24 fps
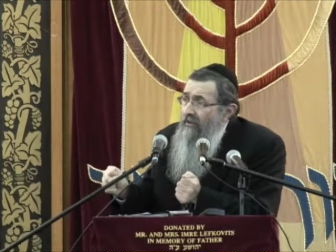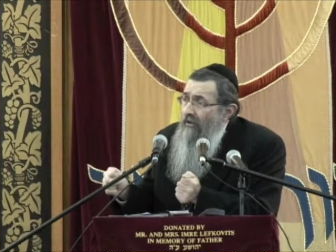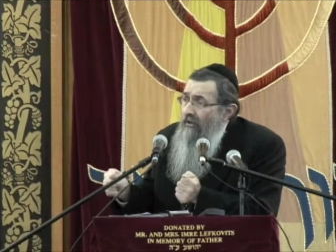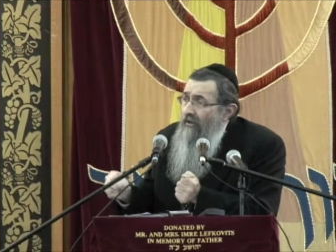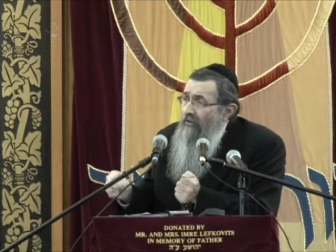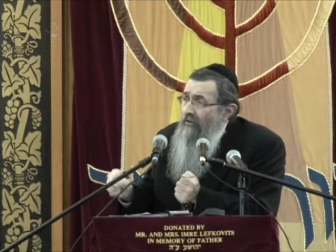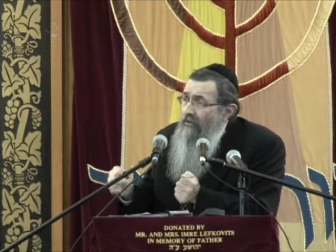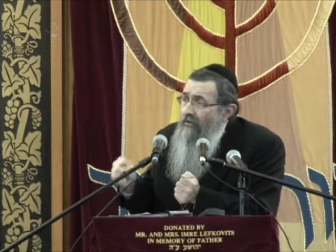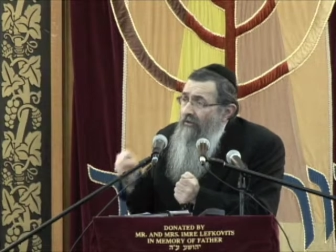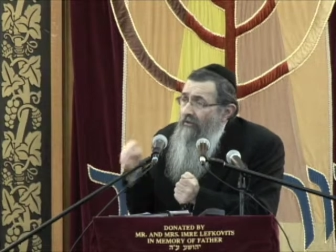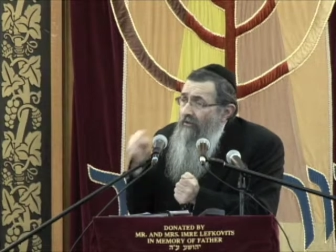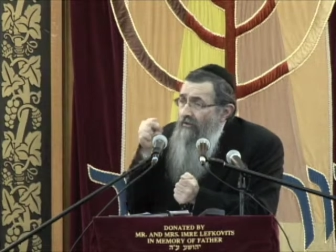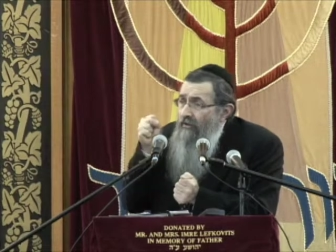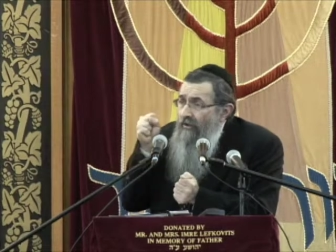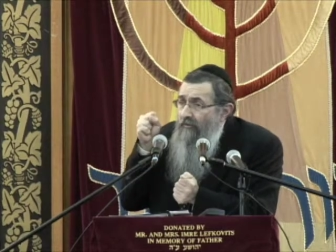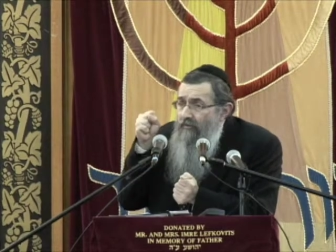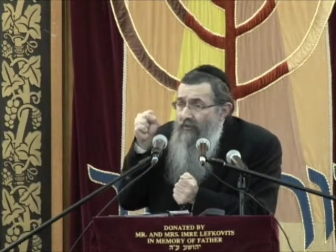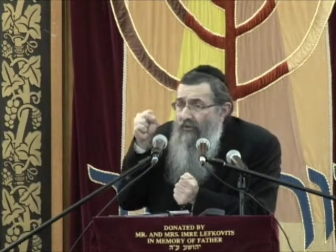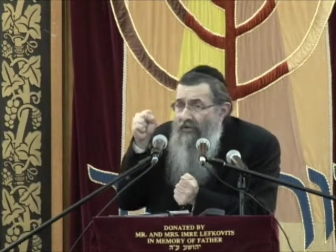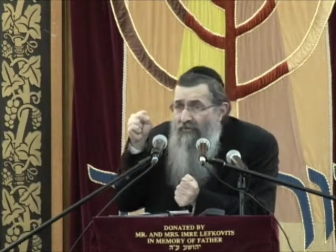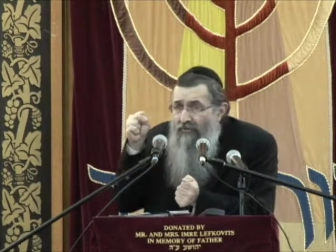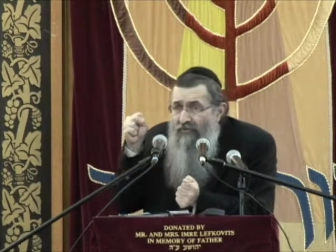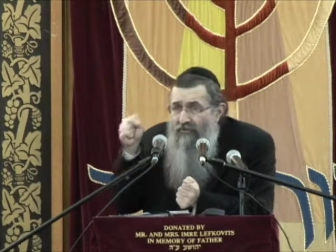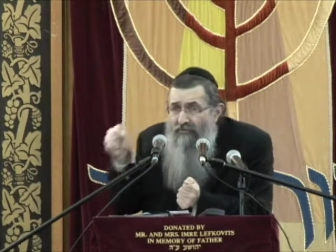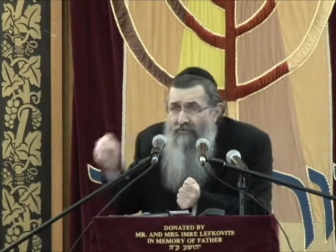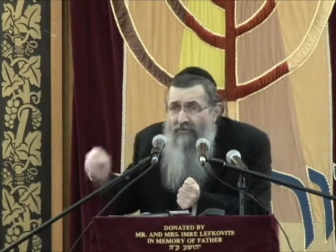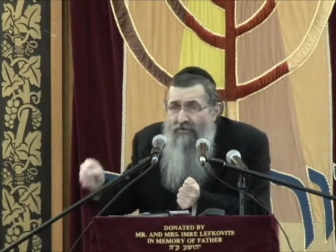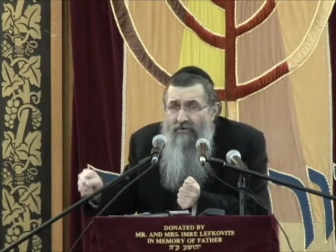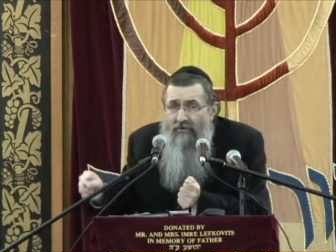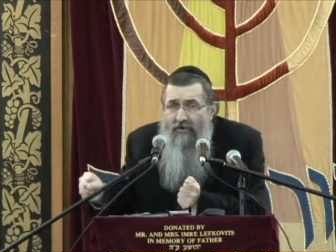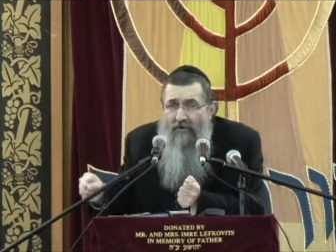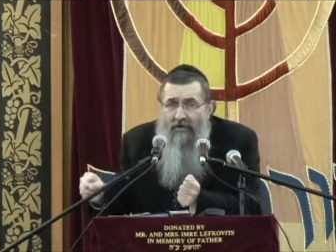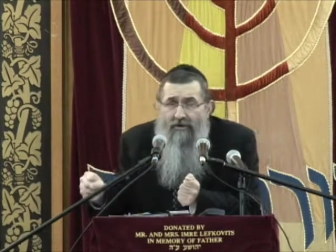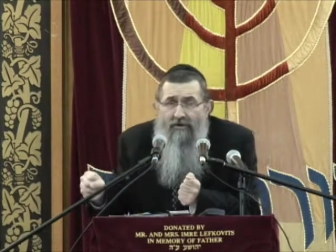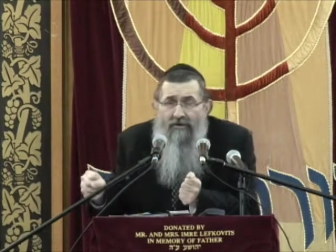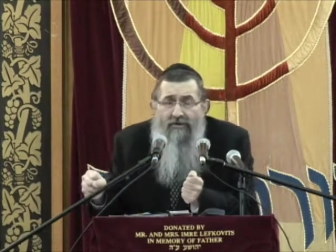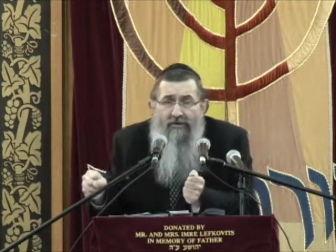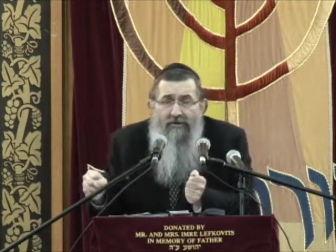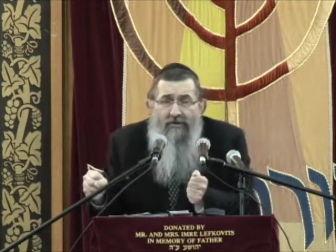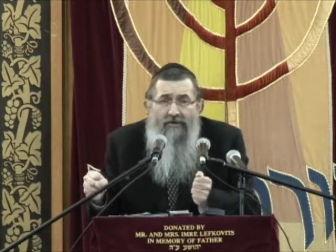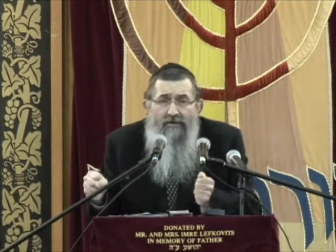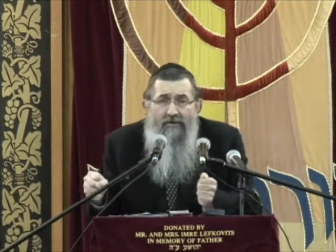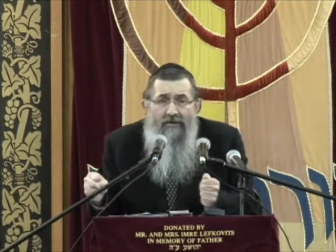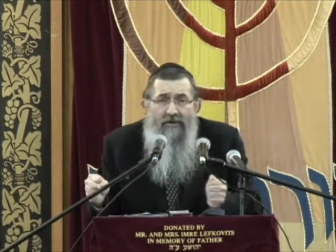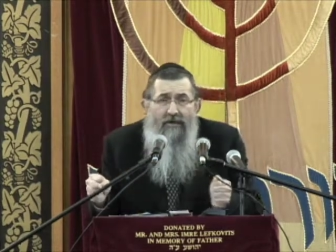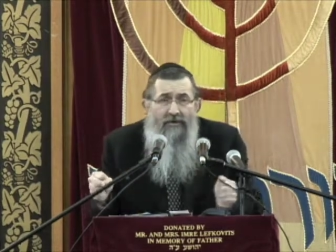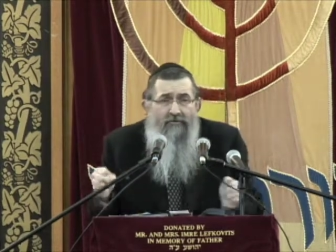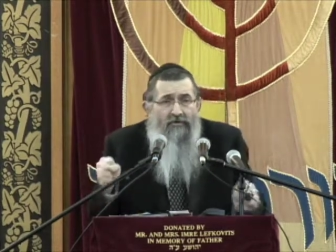Only you can bring refuah,
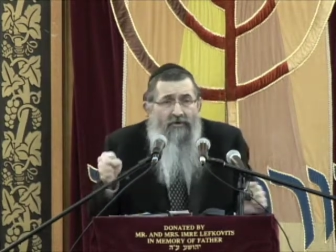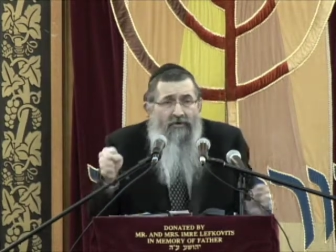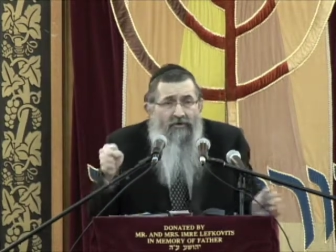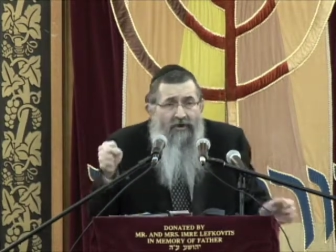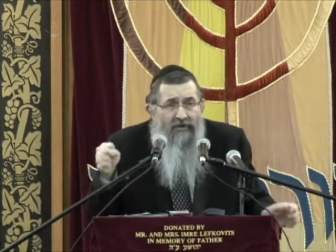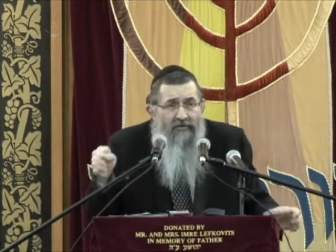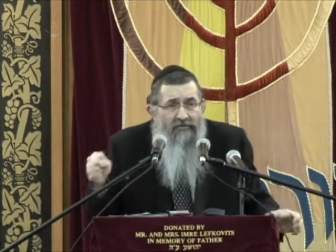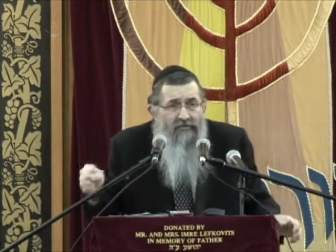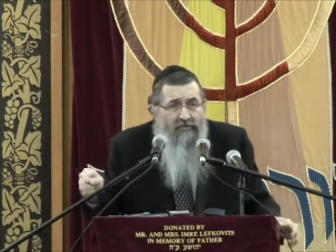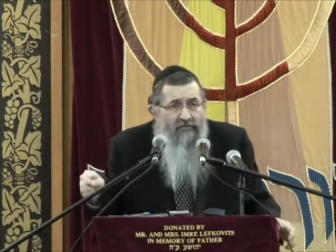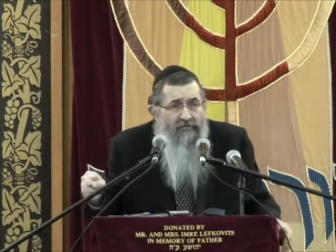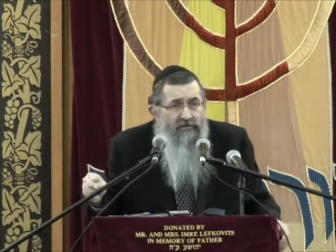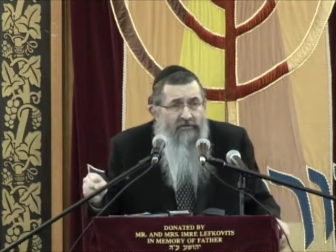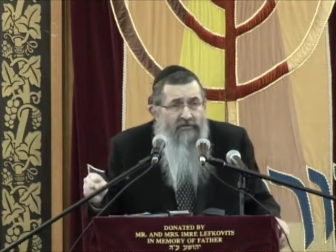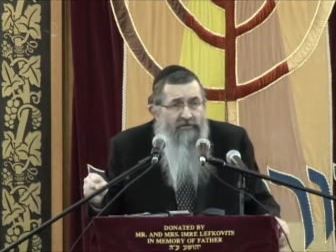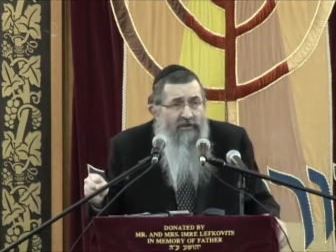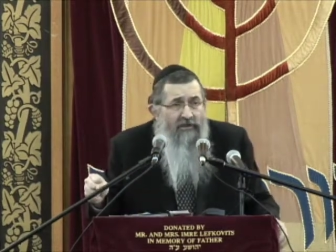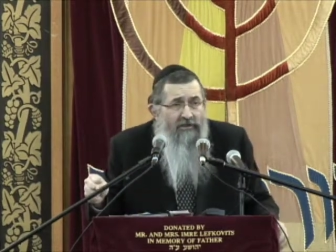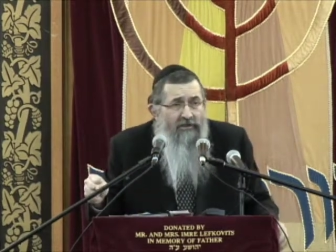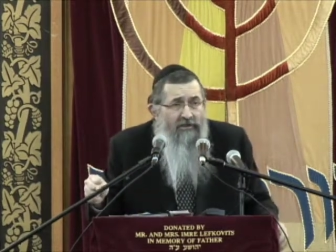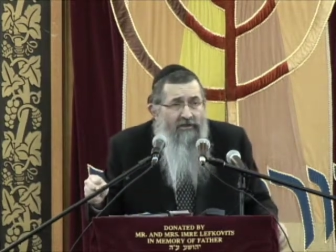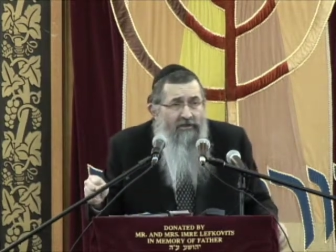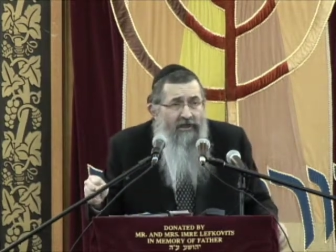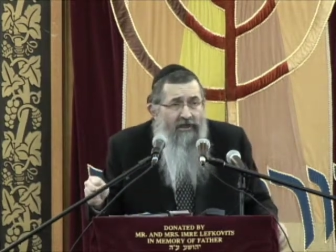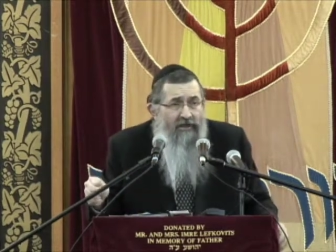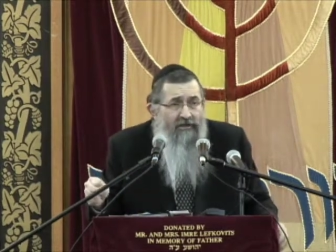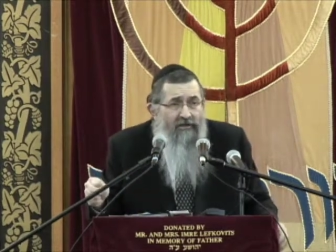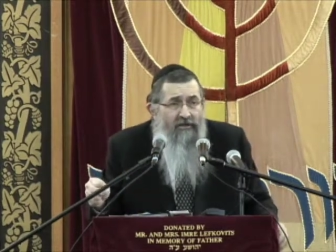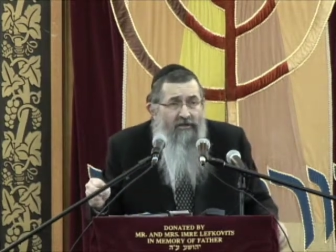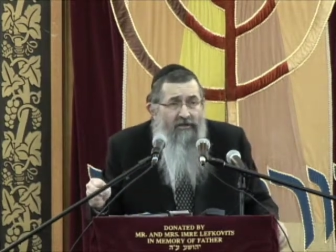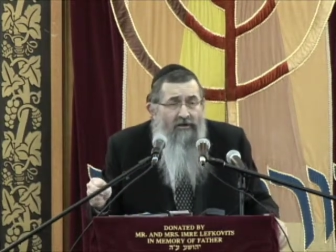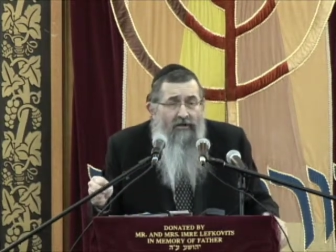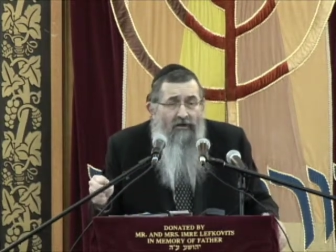everyone else is a shaliach.